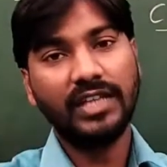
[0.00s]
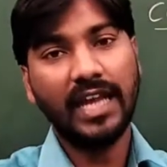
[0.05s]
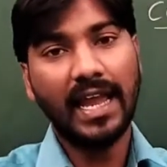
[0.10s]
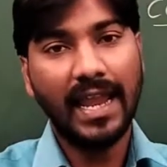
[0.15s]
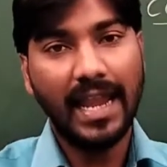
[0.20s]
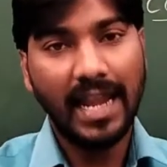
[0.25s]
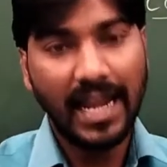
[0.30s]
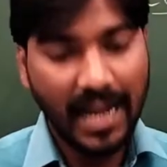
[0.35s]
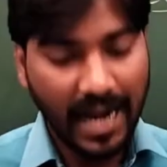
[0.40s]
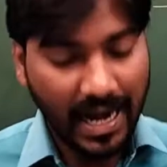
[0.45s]

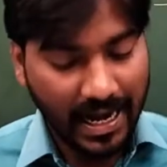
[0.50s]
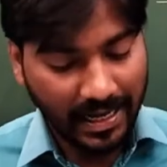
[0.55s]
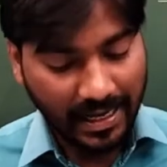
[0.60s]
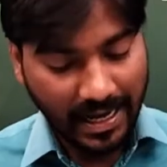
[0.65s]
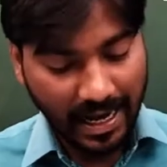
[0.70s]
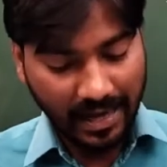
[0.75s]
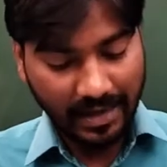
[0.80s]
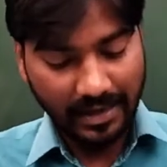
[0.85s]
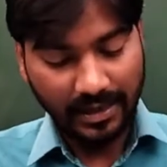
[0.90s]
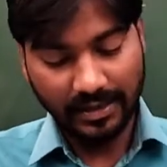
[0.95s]
child and the
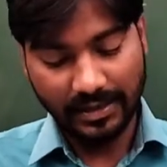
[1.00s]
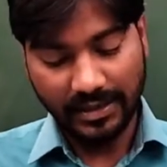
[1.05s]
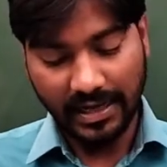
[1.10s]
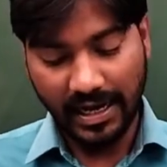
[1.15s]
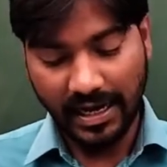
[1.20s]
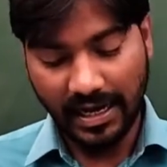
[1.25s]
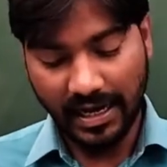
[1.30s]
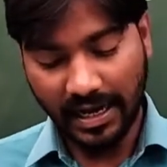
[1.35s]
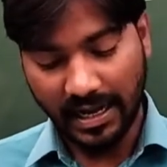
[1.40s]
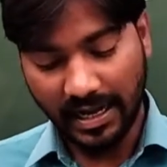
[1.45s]
country
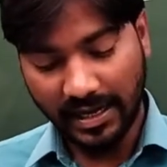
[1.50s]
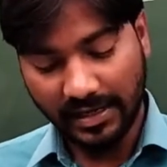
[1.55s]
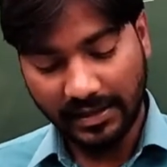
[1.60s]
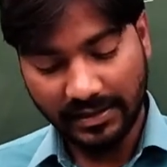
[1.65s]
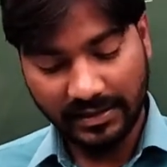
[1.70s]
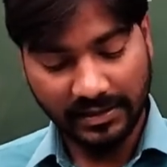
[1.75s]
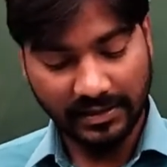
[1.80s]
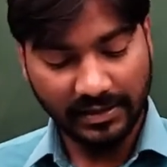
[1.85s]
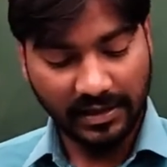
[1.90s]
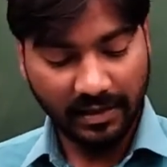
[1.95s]
child
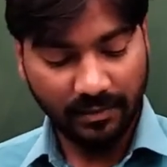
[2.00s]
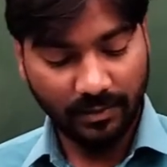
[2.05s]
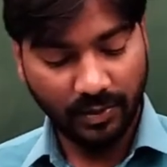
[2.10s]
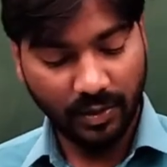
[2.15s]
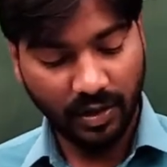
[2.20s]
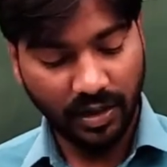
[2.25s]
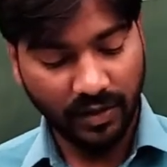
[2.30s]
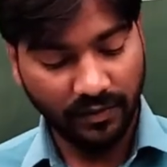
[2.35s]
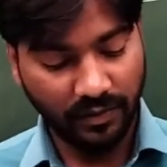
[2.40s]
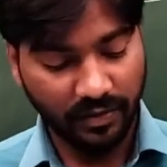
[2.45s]
is a
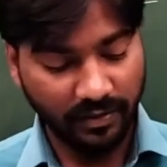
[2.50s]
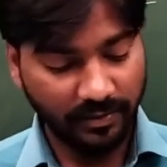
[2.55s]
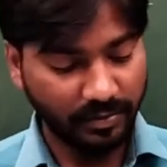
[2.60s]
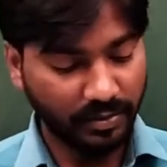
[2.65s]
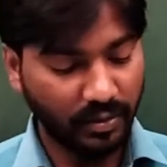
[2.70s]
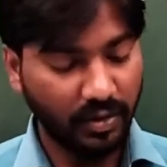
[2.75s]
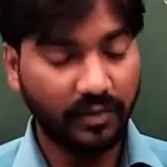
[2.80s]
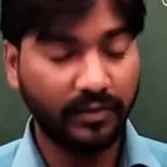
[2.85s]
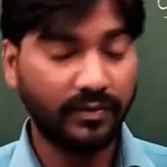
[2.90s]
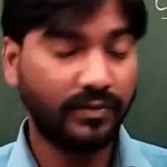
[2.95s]
beautiful
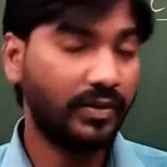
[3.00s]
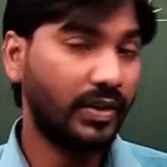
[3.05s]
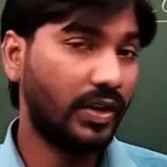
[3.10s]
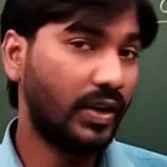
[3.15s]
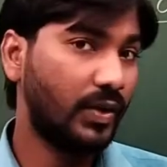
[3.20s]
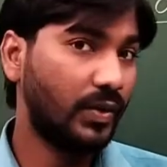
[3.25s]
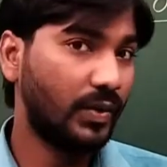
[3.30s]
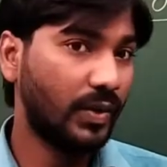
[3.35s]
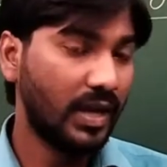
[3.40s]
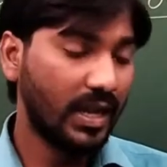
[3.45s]
poem for
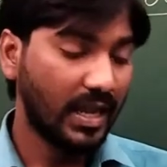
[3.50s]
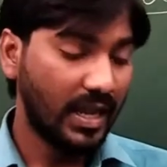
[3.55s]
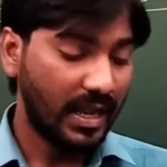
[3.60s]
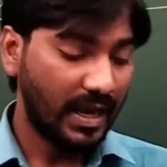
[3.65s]
you.